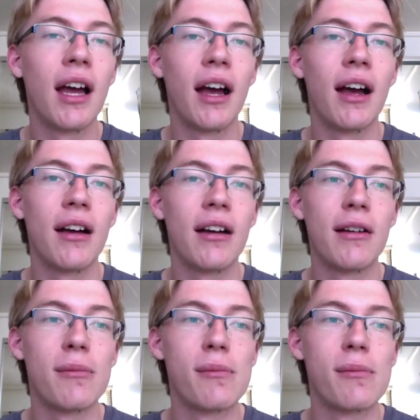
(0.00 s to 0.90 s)

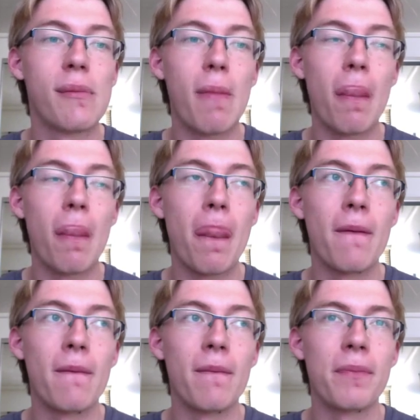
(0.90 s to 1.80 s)
And
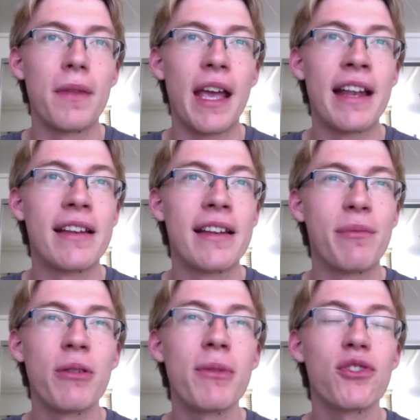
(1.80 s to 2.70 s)

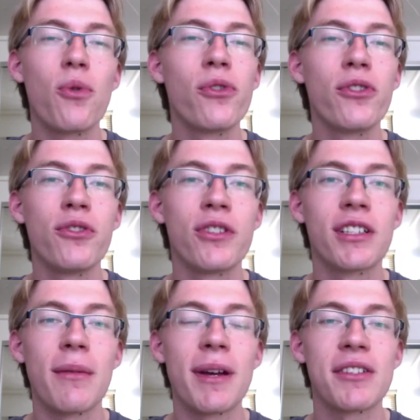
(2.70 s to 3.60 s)
pretty much all the news that's
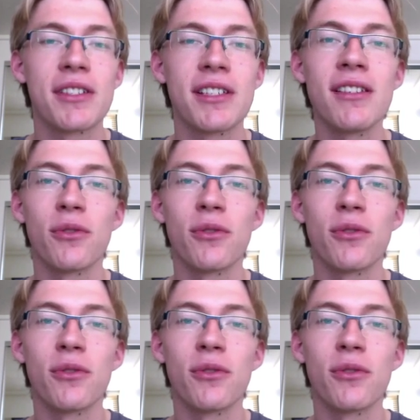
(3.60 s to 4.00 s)
come out since,